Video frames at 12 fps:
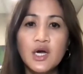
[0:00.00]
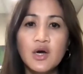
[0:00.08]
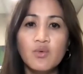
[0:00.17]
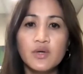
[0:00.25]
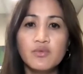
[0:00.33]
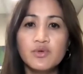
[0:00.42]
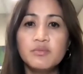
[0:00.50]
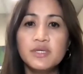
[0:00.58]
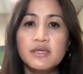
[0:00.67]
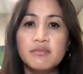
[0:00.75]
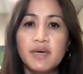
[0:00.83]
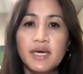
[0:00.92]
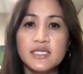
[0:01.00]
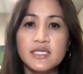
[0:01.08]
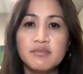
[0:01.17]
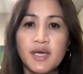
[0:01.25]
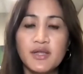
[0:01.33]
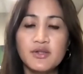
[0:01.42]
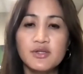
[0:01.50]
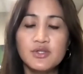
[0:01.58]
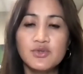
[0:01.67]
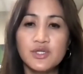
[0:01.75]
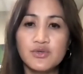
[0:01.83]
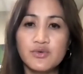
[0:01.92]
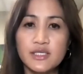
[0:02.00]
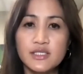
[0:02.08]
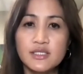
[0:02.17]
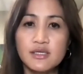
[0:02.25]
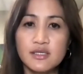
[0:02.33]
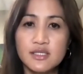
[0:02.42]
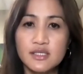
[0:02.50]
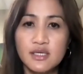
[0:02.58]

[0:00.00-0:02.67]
What would be the best method to address this?